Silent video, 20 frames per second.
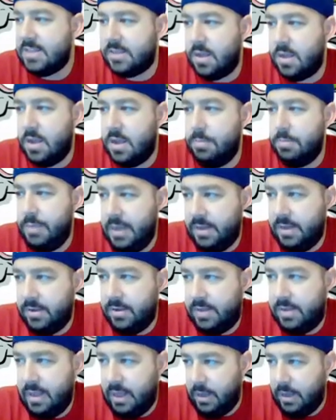
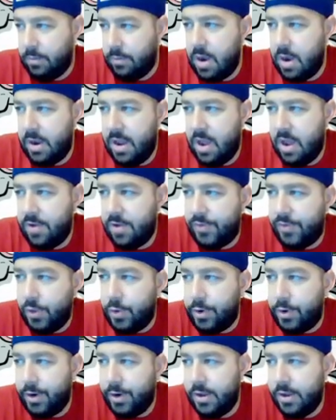unbeaten team? Right now,
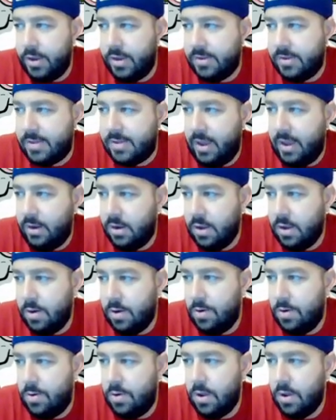Florida is
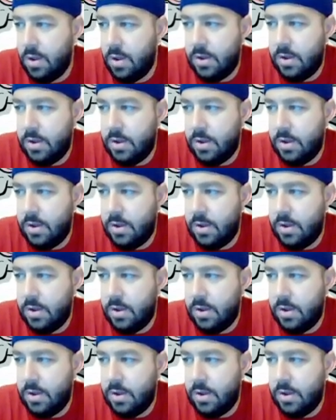8-0,